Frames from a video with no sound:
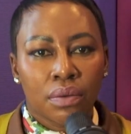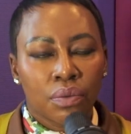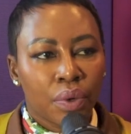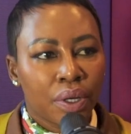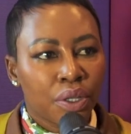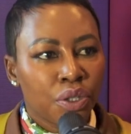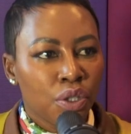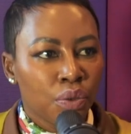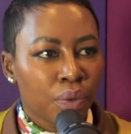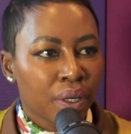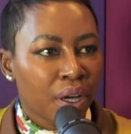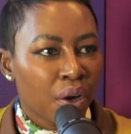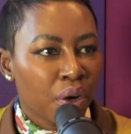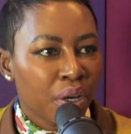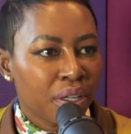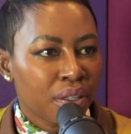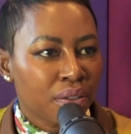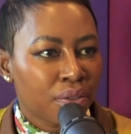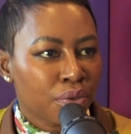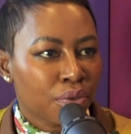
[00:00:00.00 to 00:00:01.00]
when you were
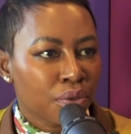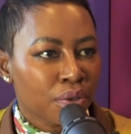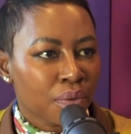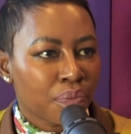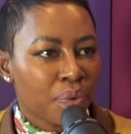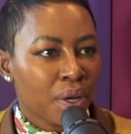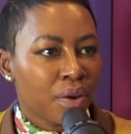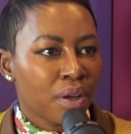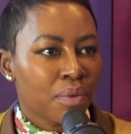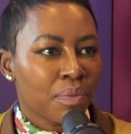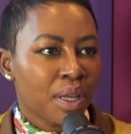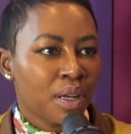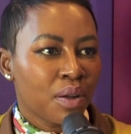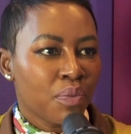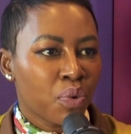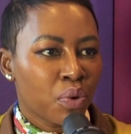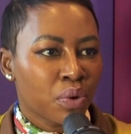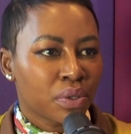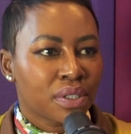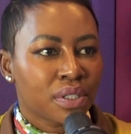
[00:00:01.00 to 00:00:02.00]
going through the
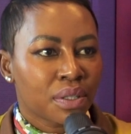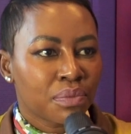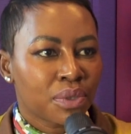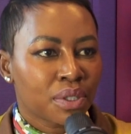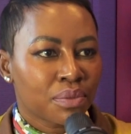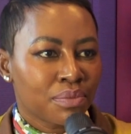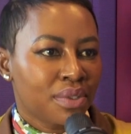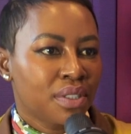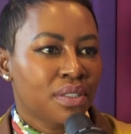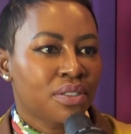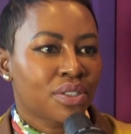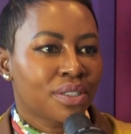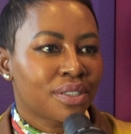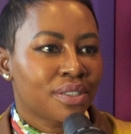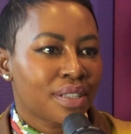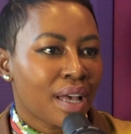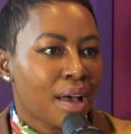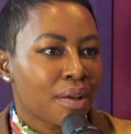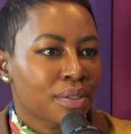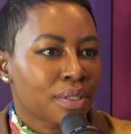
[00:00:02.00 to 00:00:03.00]
perimenopause symptoms, it just
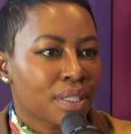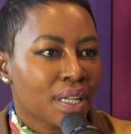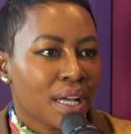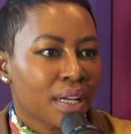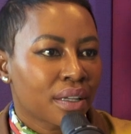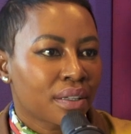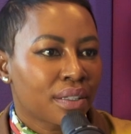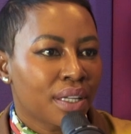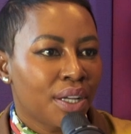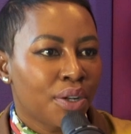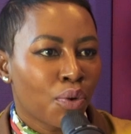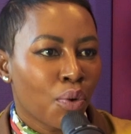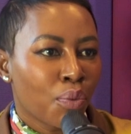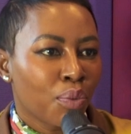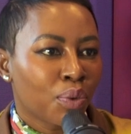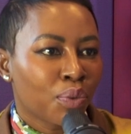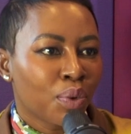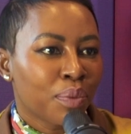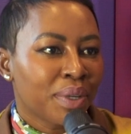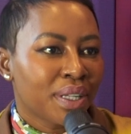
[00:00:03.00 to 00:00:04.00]
sounds like a normal
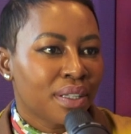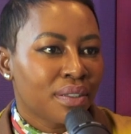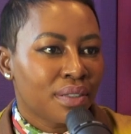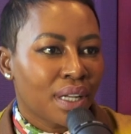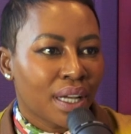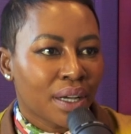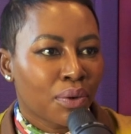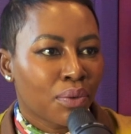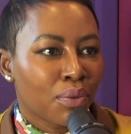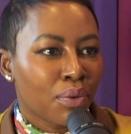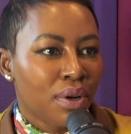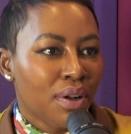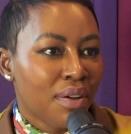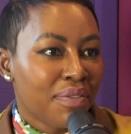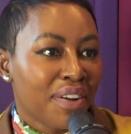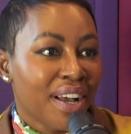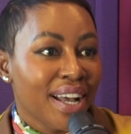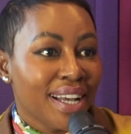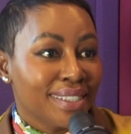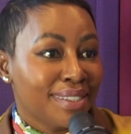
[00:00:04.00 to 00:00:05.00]
woman, like all of
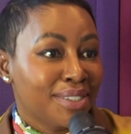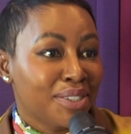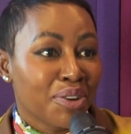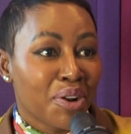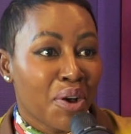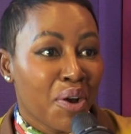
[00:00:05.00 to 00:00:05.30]
us,